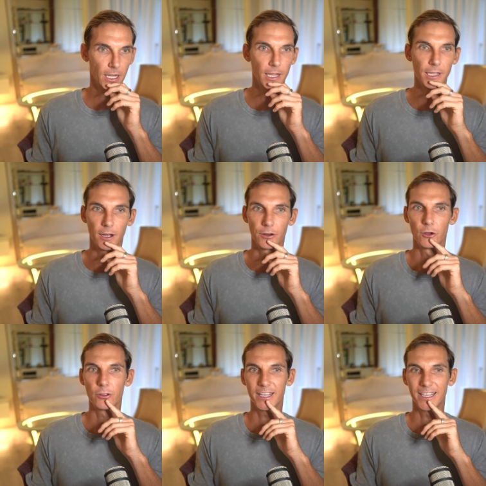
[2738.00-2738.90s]
I
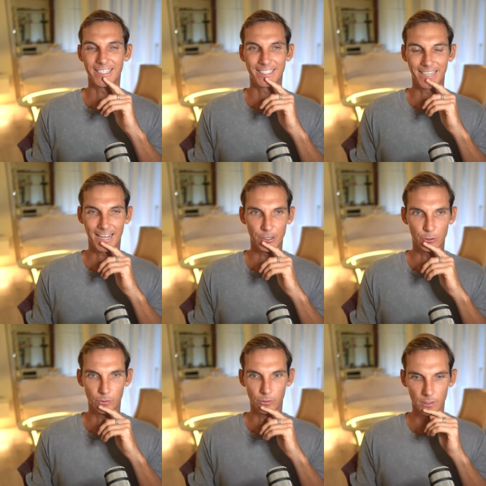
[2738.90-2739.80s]
know that in
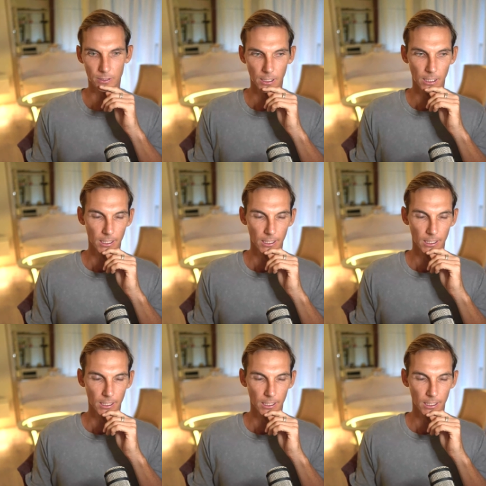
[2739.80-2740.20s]
sales,